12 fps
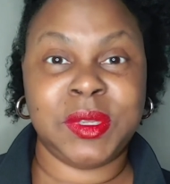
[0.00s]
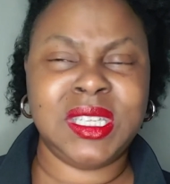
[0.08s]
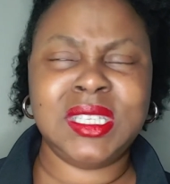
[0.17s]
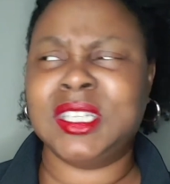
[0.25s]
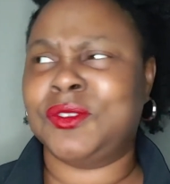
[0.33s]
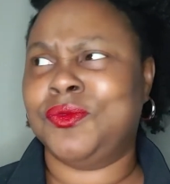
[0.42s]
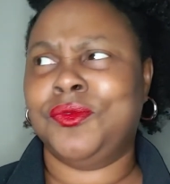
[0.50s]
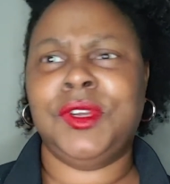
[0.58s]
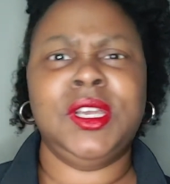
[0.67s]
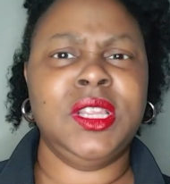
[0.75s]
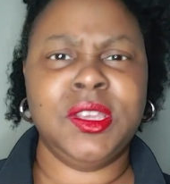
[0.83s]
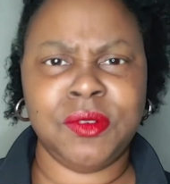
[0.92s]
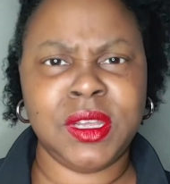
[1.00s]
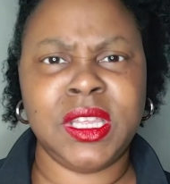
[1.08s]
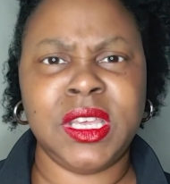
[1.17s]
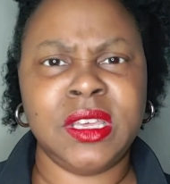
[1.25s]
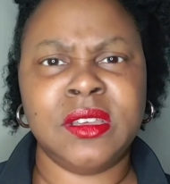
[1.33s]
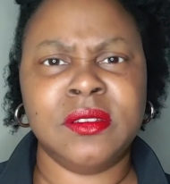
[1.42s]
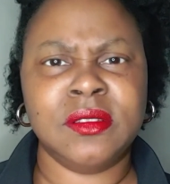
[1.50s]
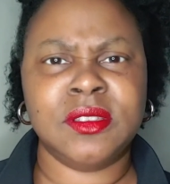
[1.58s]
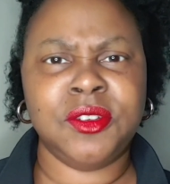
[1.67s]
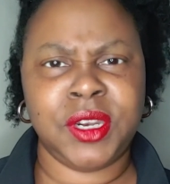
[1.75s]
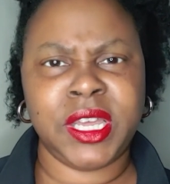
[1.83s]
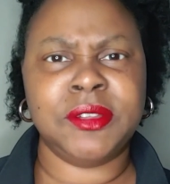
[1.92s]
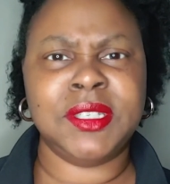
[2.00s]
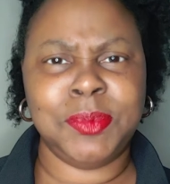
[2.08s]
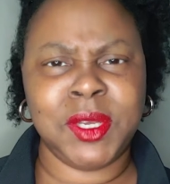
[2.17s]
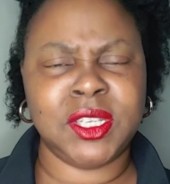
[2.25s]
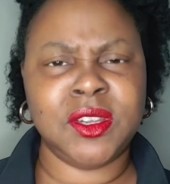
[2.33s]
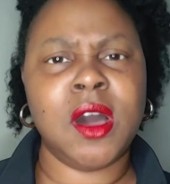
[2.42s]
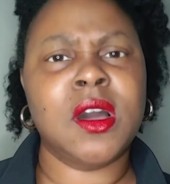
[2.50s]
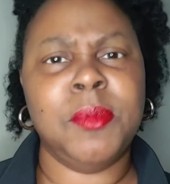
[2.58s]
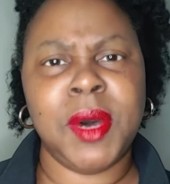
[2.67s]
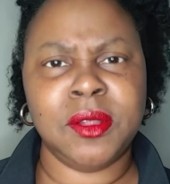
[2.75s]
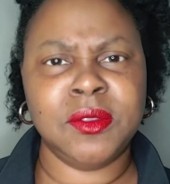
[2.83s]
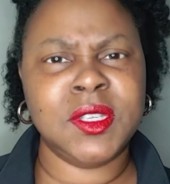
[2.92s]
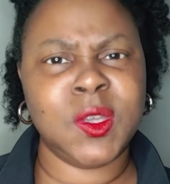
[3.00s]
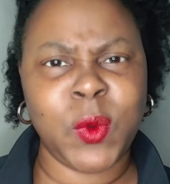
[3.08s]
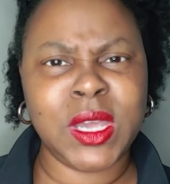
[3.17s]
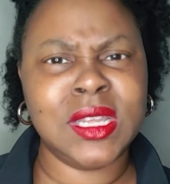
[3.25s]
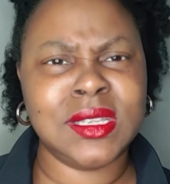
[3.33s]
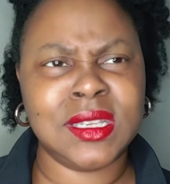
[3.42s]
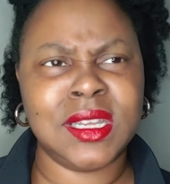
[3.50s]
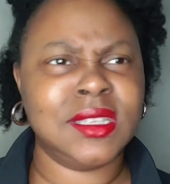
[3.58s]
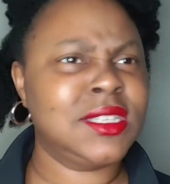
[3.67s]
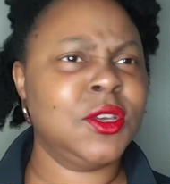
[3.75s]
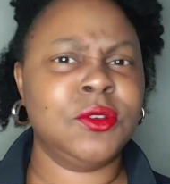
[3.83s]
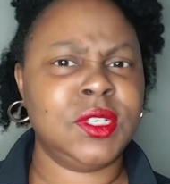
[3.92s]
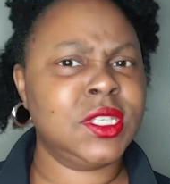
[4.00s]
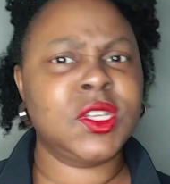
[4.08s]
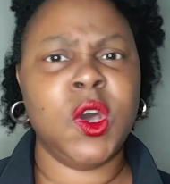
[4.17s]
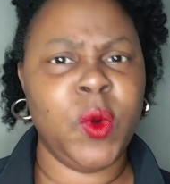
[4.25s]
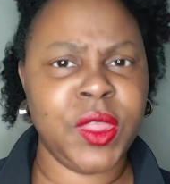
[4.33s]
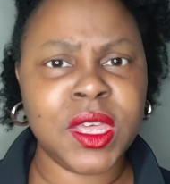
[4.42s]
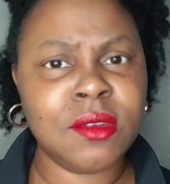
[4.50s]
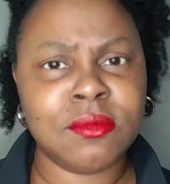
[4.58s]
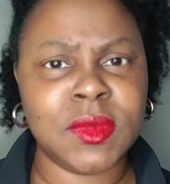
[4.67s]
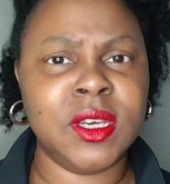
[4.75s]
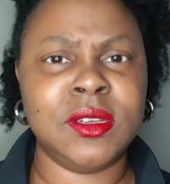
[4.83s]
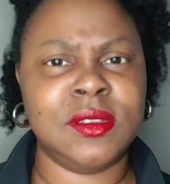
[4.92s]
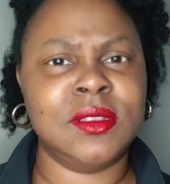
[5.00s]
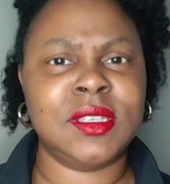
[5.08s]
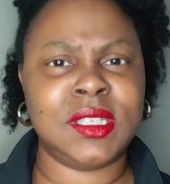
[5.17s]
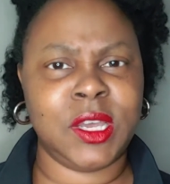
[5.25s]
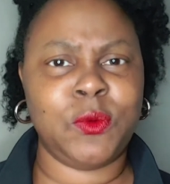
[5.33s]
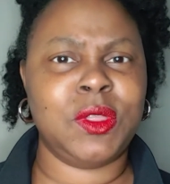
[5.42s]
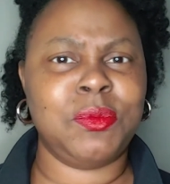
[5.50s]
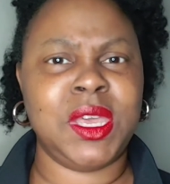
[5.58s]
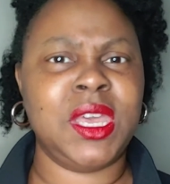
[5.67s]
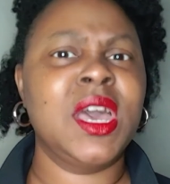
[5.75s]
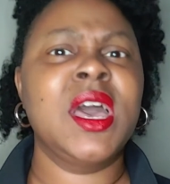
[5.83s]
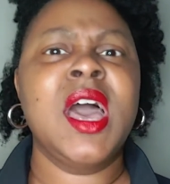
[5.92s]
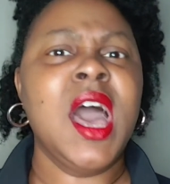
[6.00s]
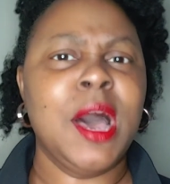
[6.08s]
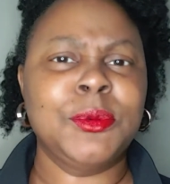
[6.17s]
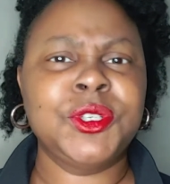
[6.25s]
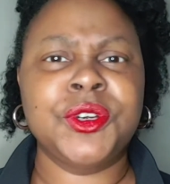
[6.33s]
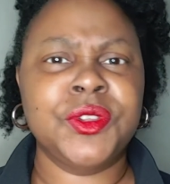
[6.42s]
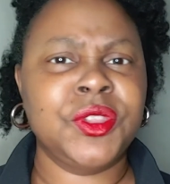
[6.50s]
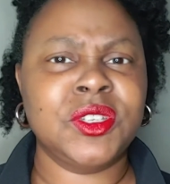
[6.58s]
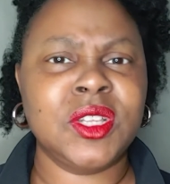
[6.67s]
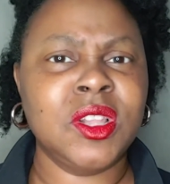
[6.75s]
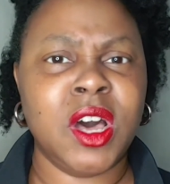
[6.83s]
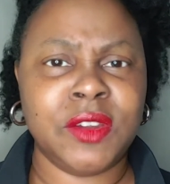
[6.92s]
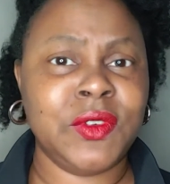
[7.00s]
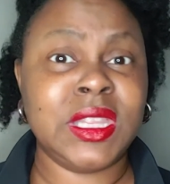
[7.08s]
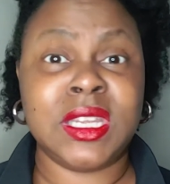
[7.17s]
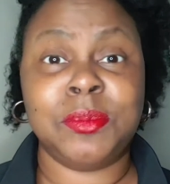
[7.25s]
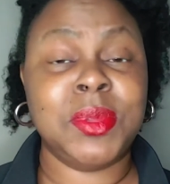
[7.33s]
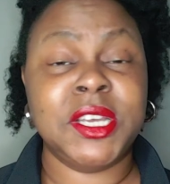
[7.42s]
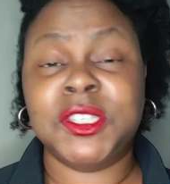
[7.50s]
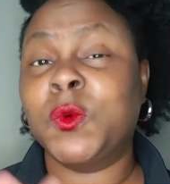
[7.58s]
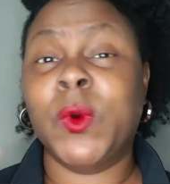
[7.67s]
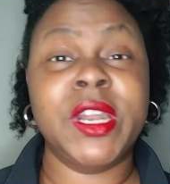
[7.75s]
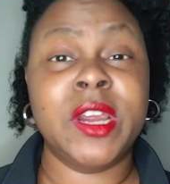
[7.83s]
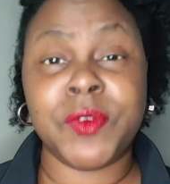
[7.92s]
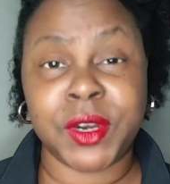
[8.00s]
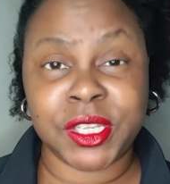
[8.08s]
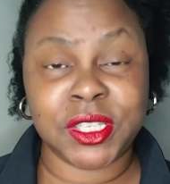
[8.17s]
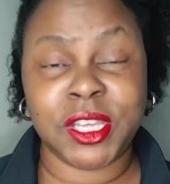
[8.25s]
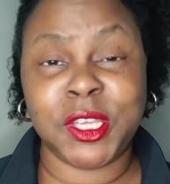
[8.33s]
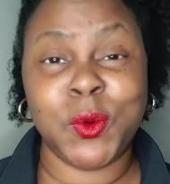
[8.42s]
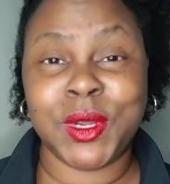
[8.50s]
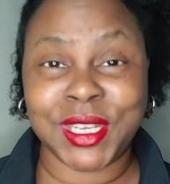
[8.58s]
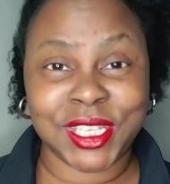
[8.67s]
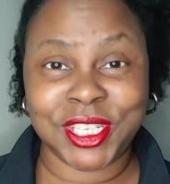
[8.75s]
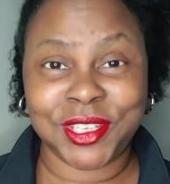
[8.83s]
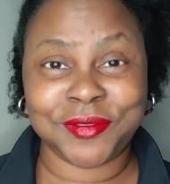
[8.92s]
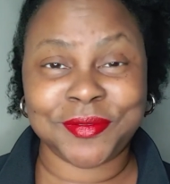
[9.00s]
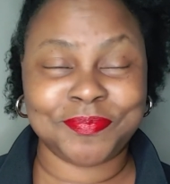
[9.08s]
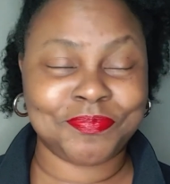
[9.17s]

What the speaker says: This is really, really turning out to be a talk about losing weight, isn't it? So just go with it. Stick with me. I'm sure there's a lot of it that applies to whatever it is that you want to achieve.